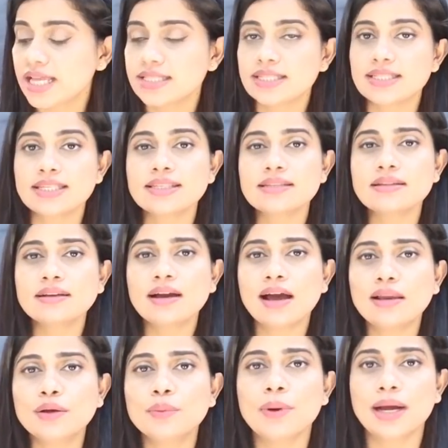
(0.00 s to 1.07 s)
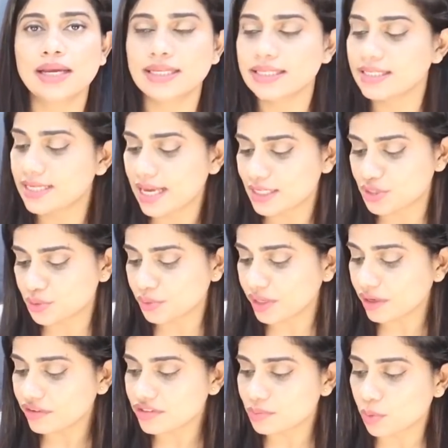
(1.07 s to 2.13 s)
This is in the color white. It has 2
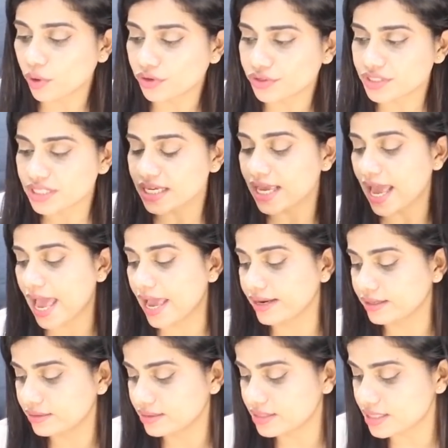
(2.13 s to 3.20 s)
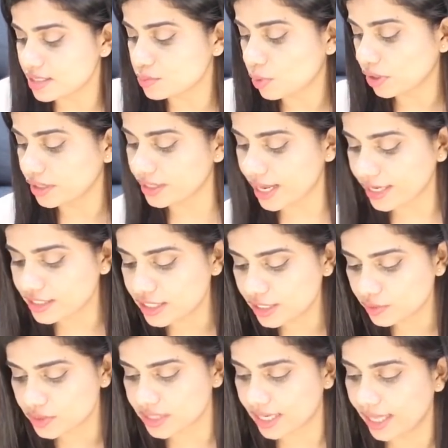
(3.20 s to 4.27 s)
years warranty, and this is what it actually
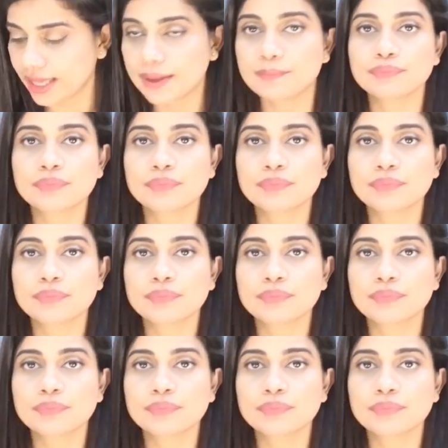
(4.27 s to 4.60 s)
looks like.